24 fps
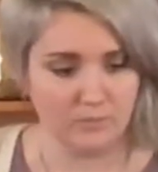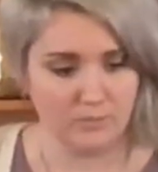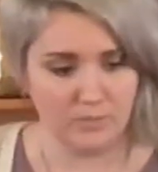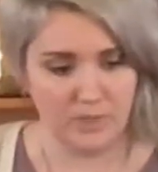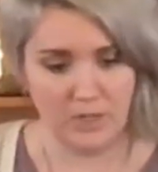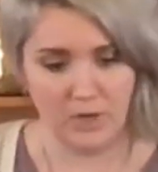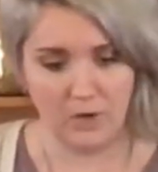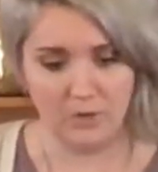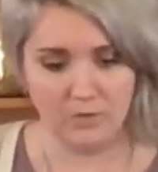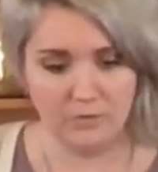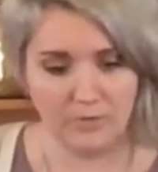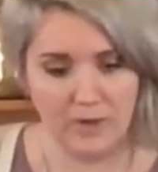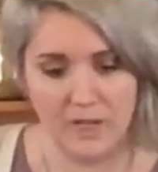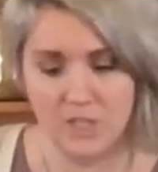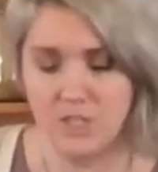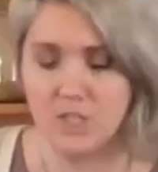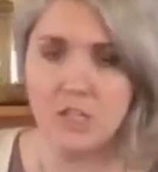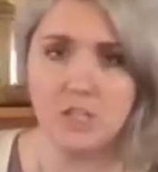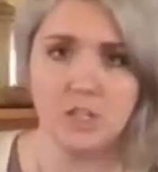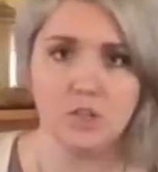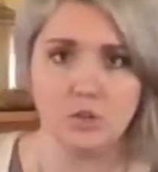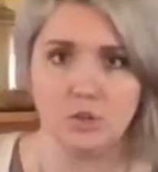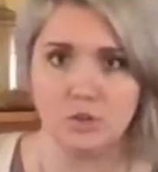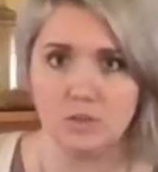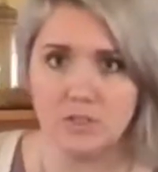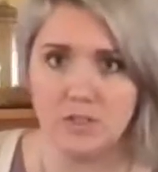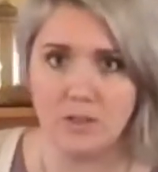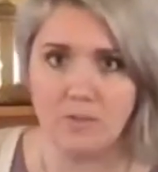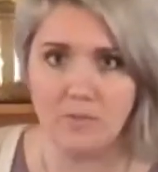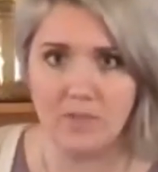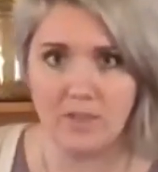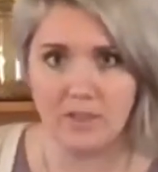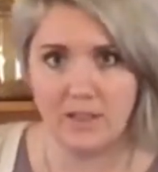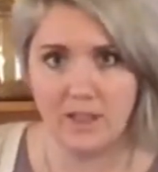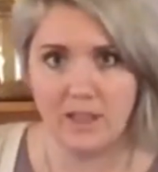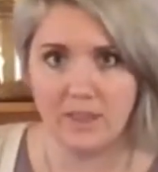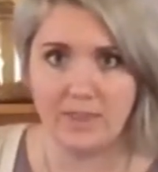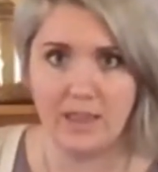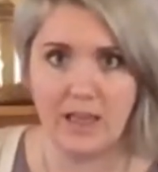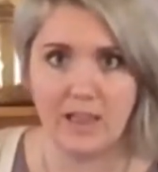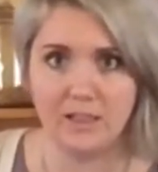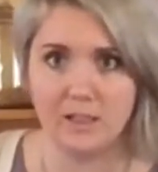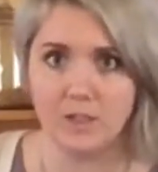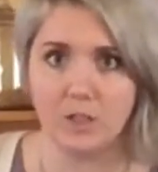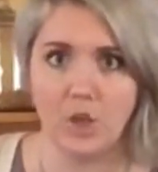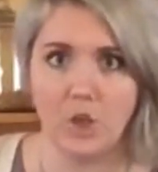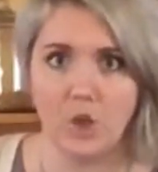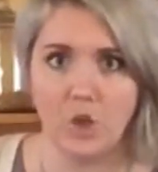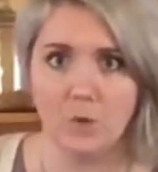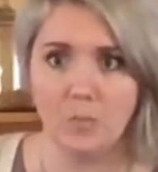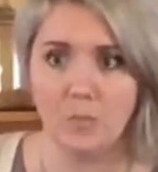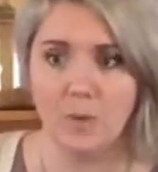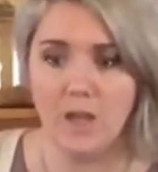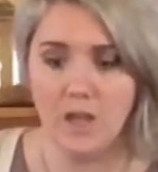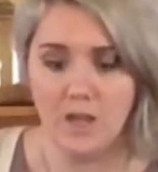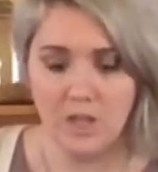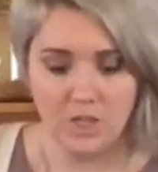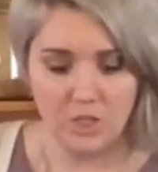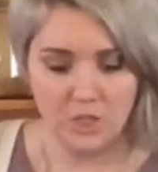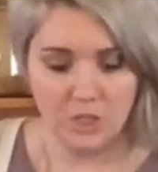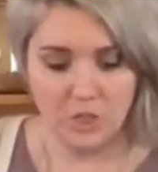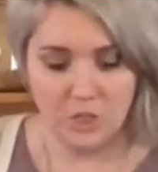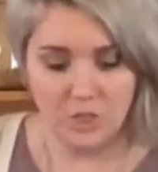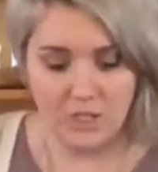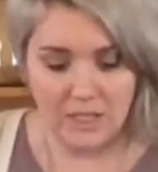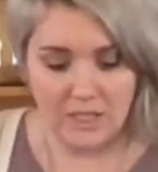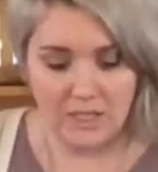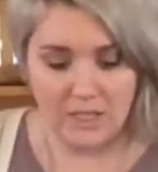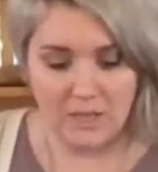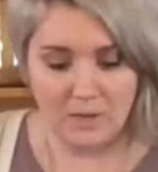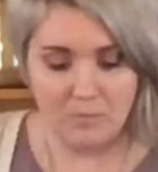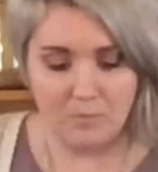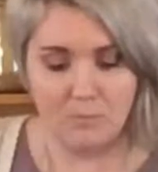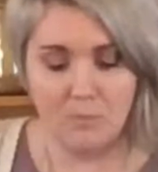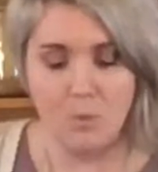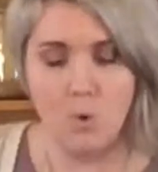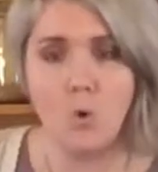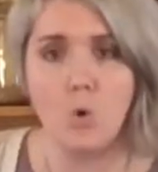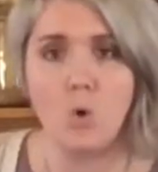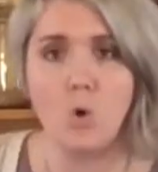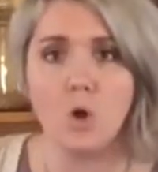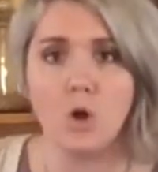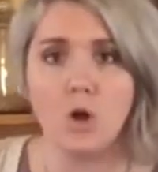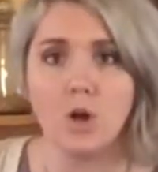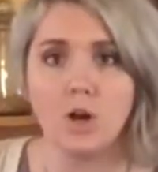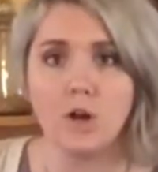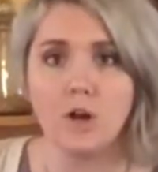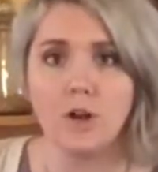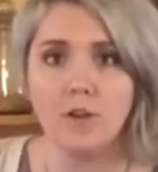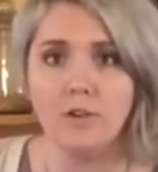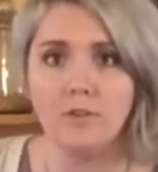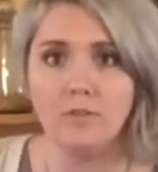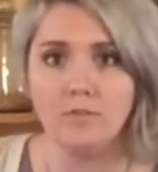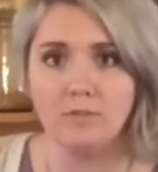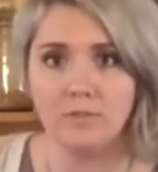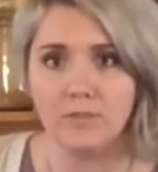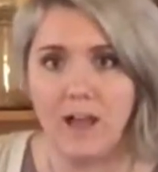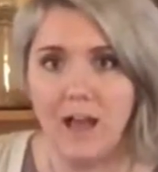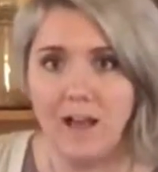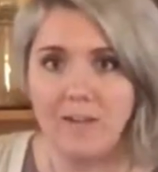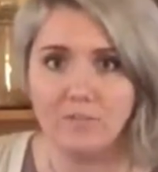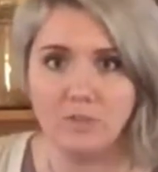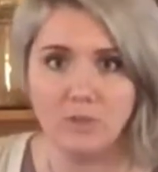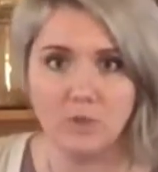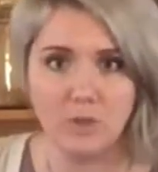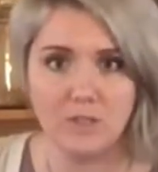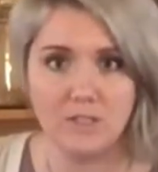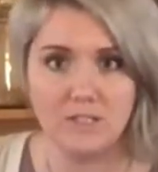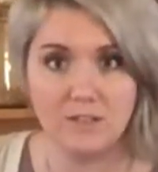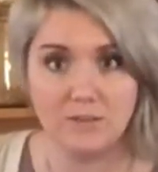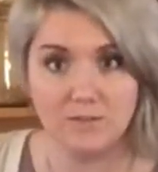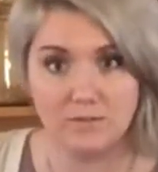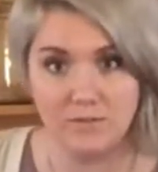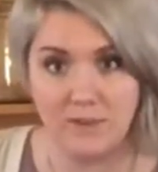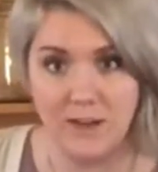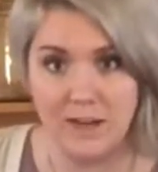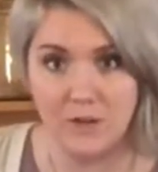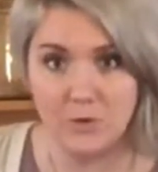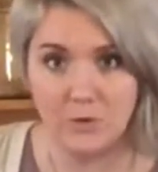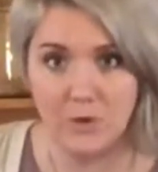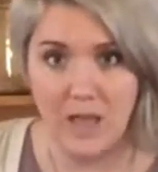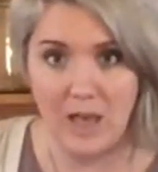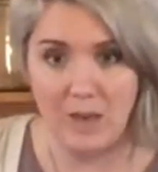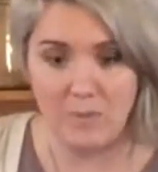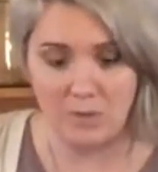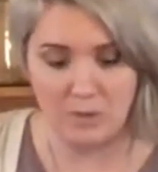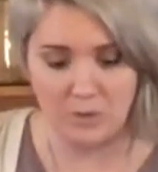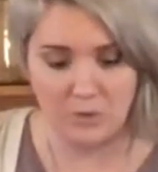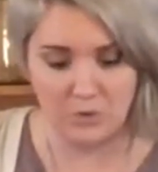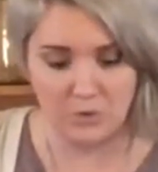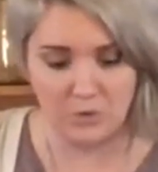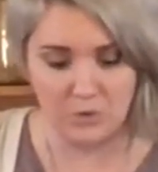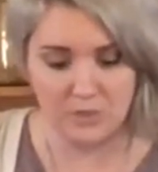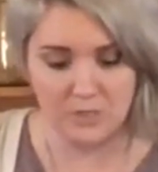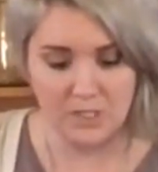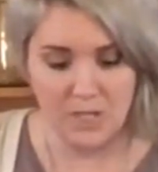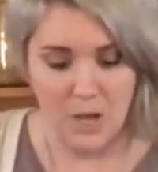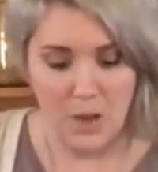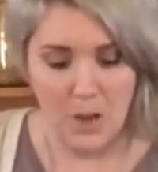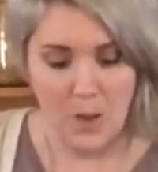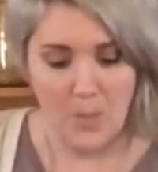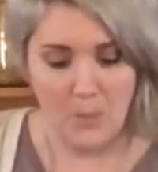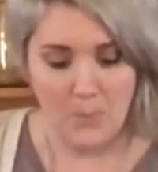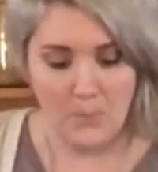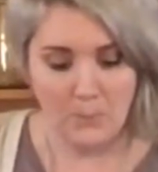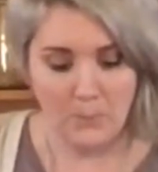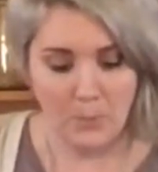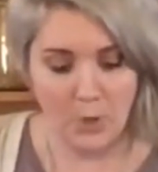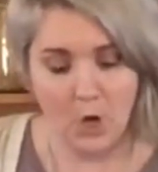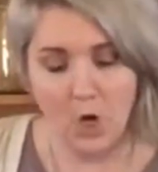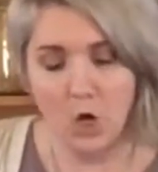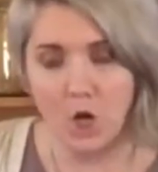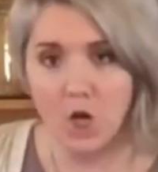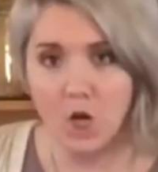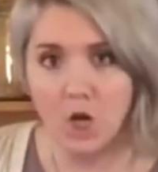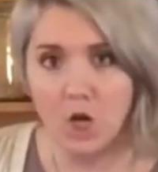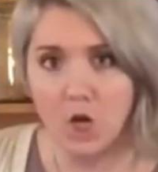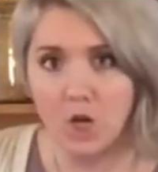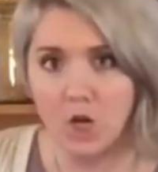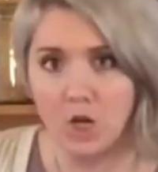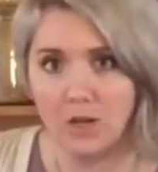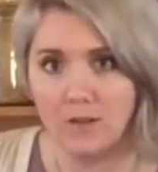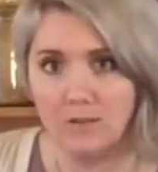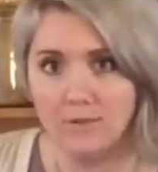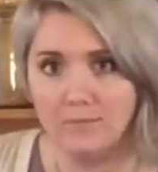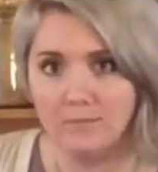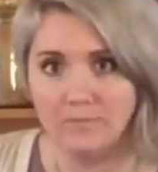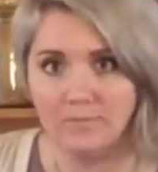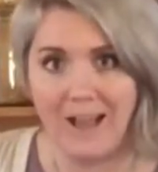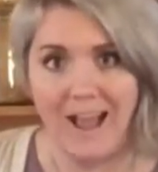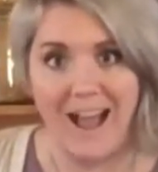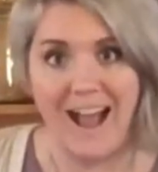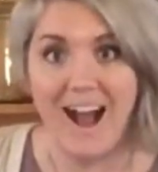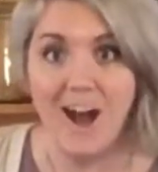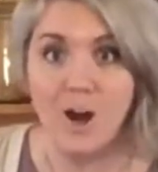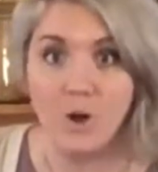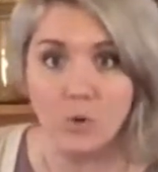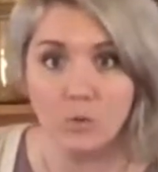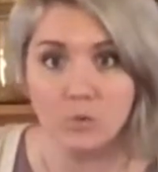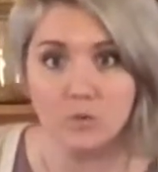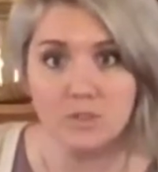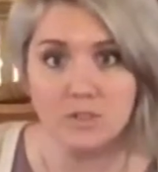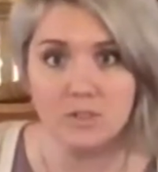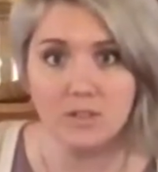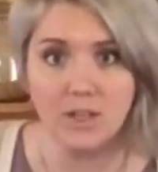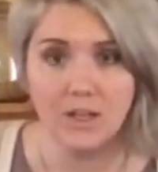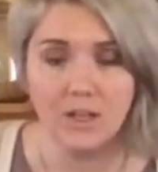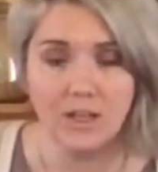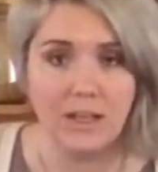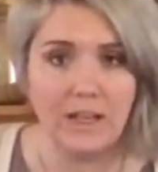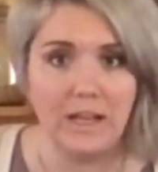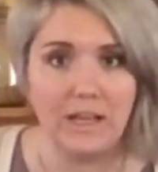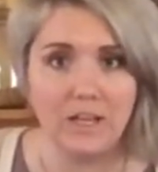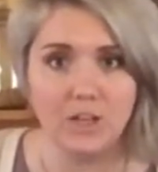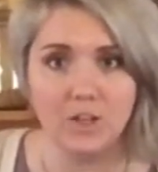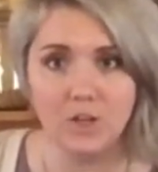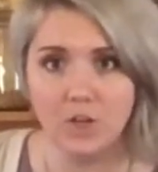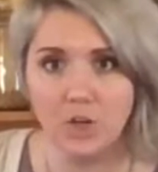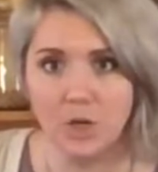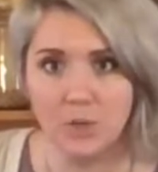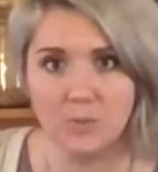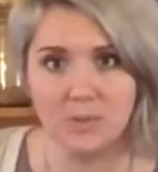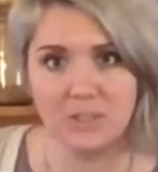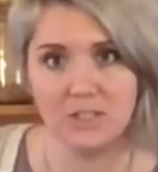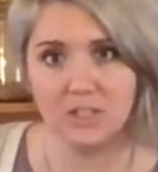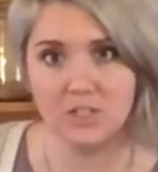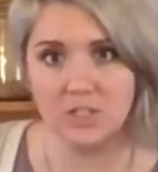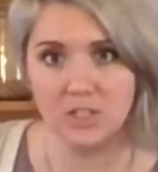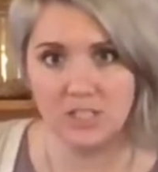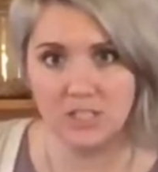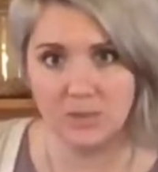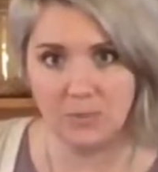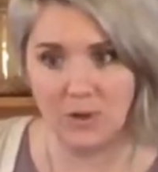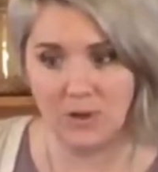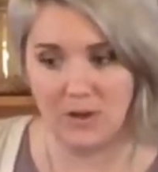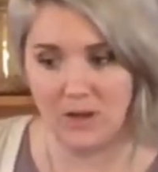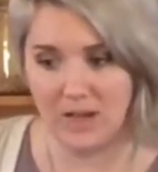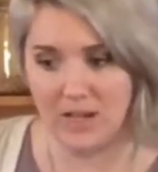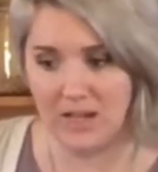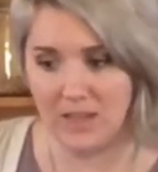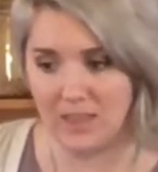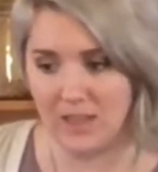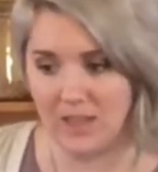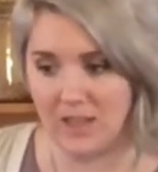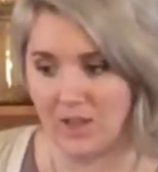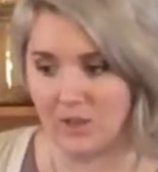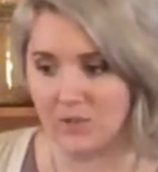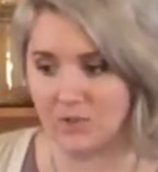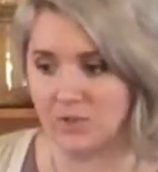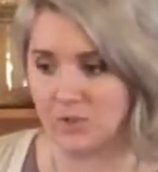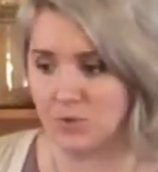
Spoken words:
veggie or something like that, legume, you're getting more flavonoids and phytochemicals per ounce in herbs than just about anything else.